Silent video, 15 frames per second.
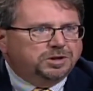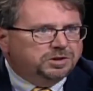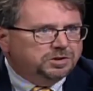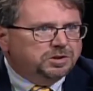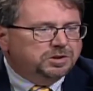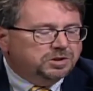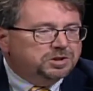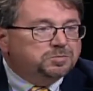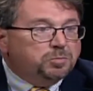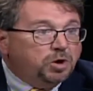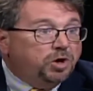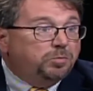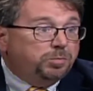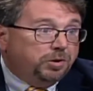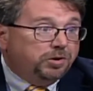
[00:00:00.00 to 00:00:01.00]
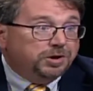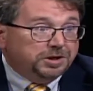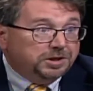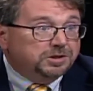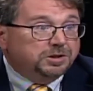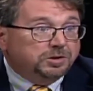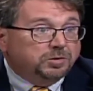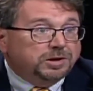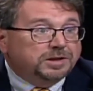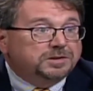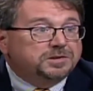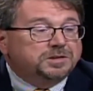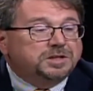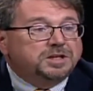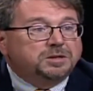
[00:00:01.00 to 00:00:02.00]
a small party in the grand
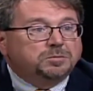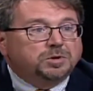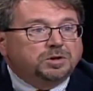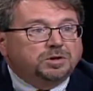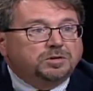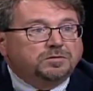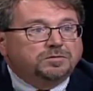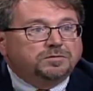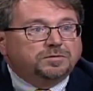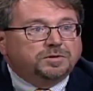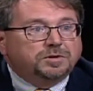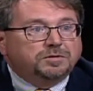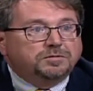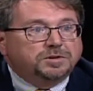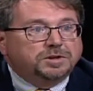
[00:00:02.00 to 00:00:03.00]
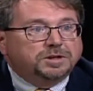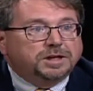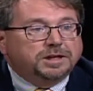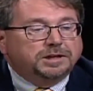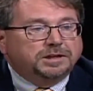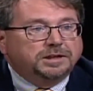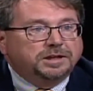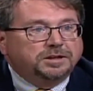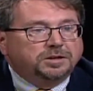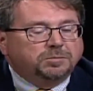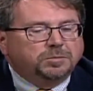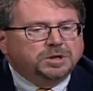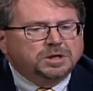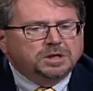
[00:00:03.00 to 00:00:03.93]
scheme of the United Kingdom,